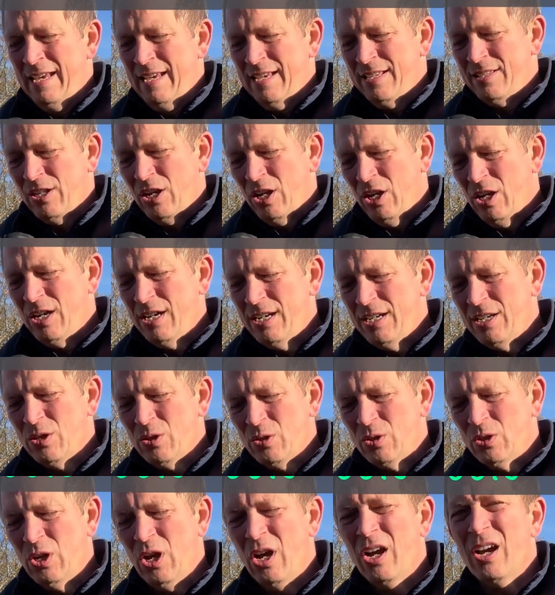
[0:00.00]
It's
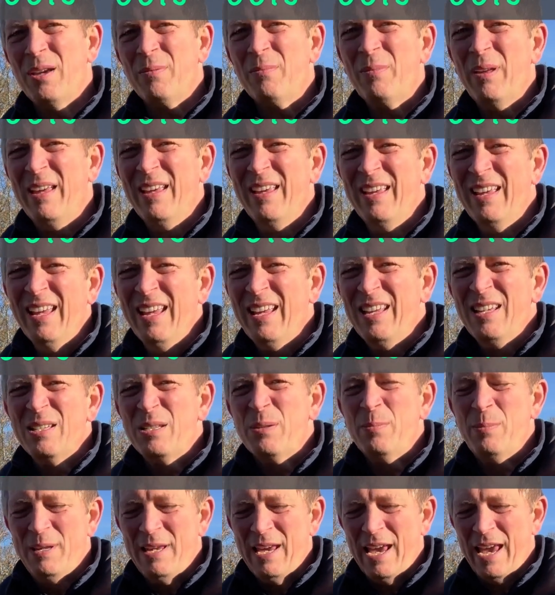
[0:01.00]
ideal time
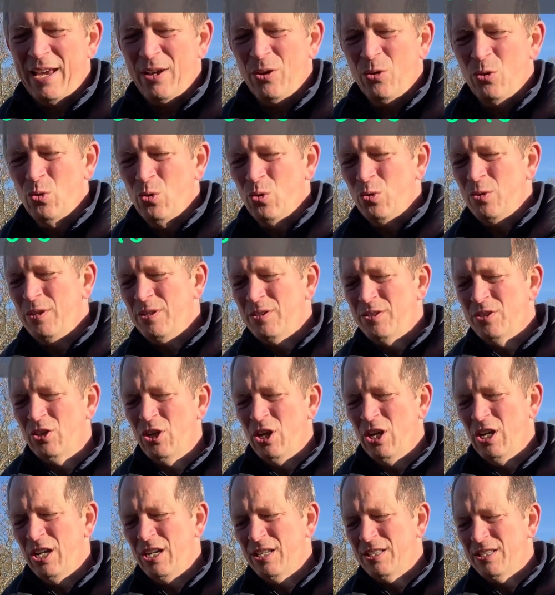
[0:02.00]
to be getting all the
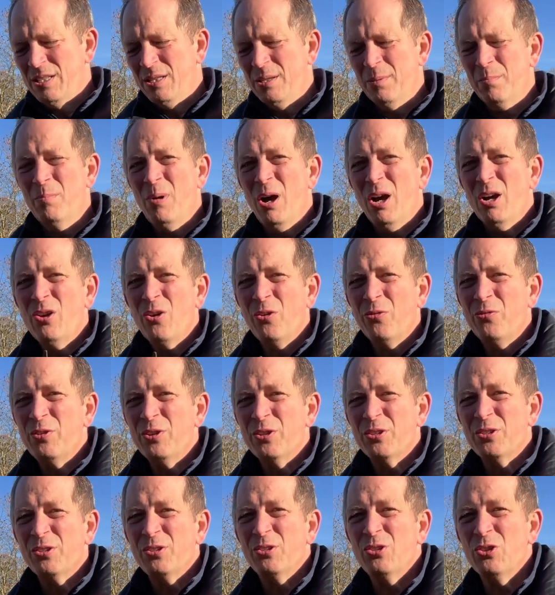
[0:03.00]
dirt and the muck off
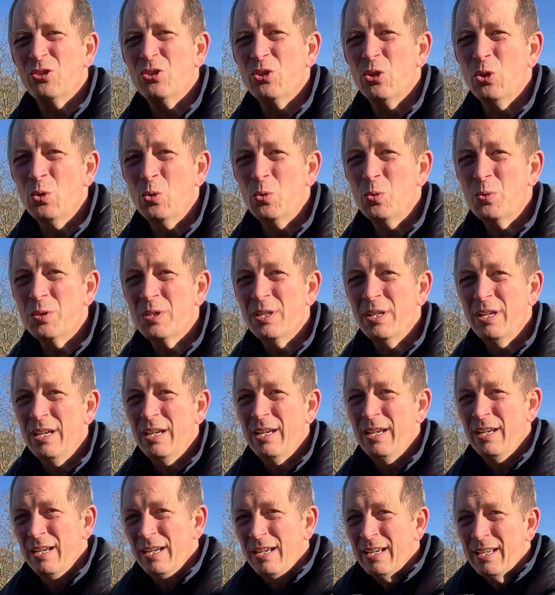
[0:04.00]
your tools.
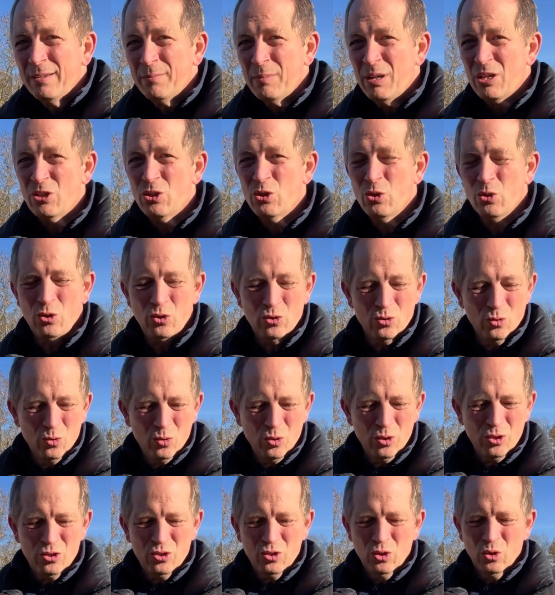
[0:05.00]
Make sure
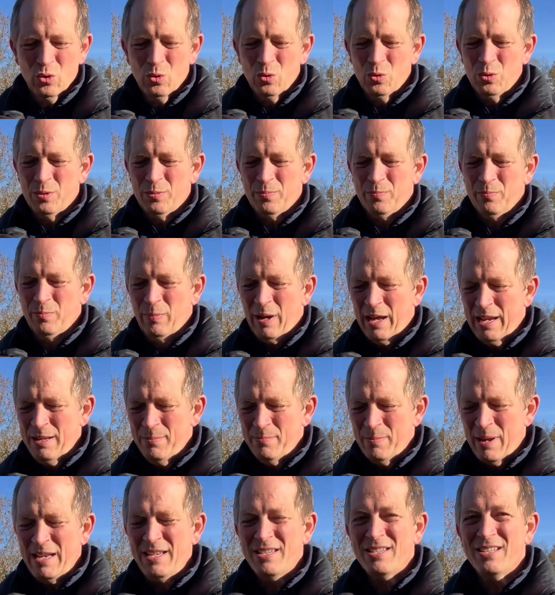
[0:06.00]
all your tools, any
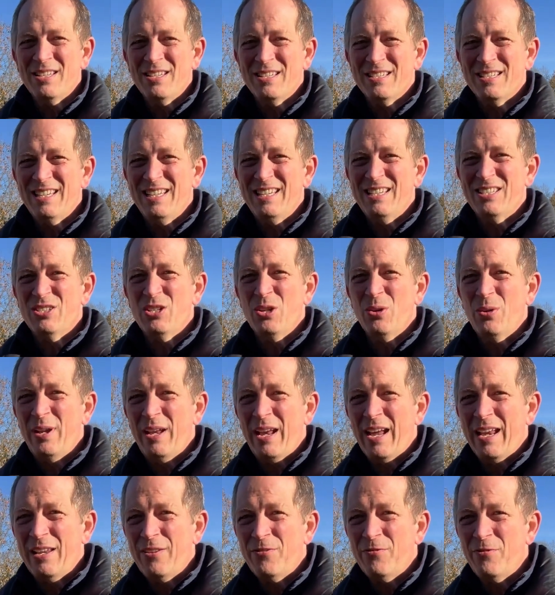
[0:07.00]
maintenance needs
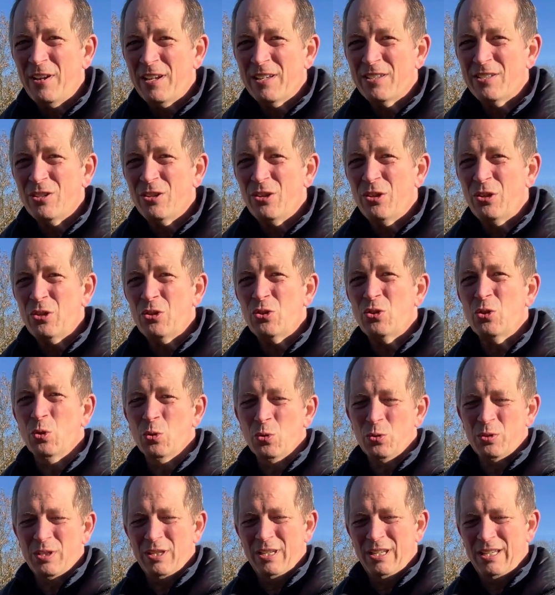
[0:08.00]
doing, any fixing your
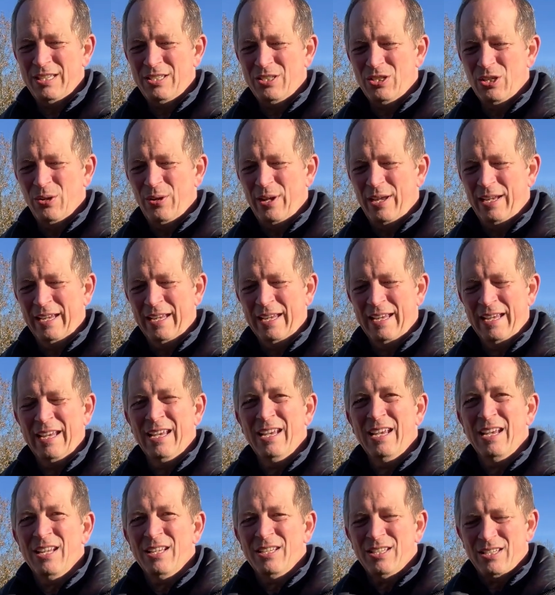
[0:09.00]
tools that needs doing,
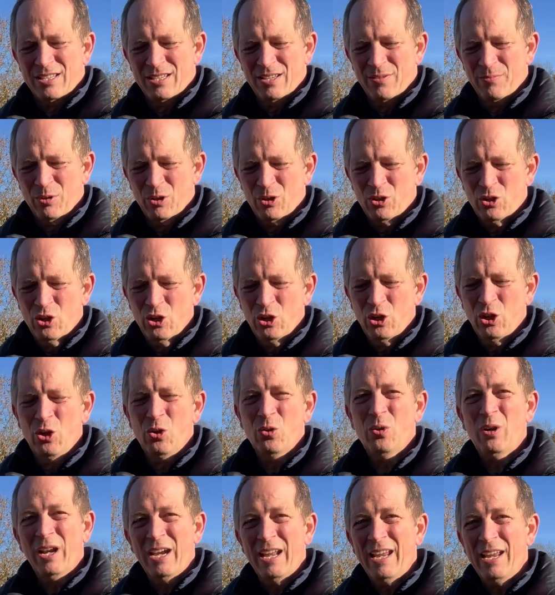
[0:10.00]
just give them a good
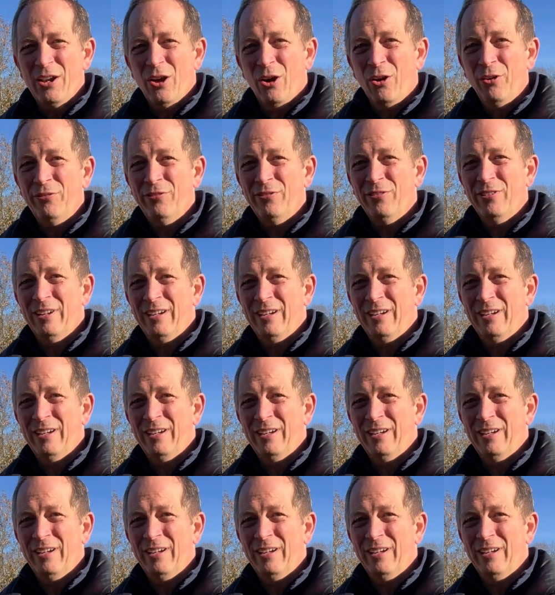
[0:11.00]
old clean off.